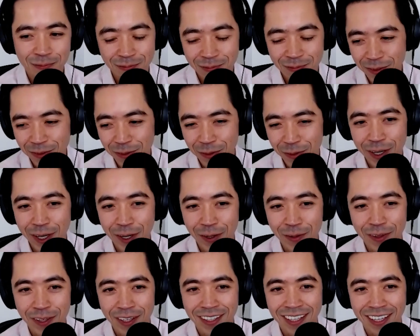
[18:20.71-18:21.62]
physical
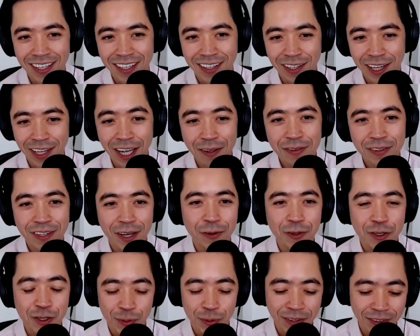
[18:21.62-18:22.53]
health, and lifestyle
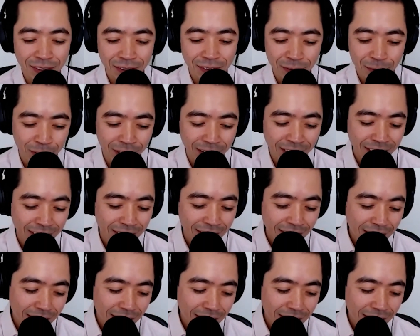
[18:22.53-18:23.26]
choices, right?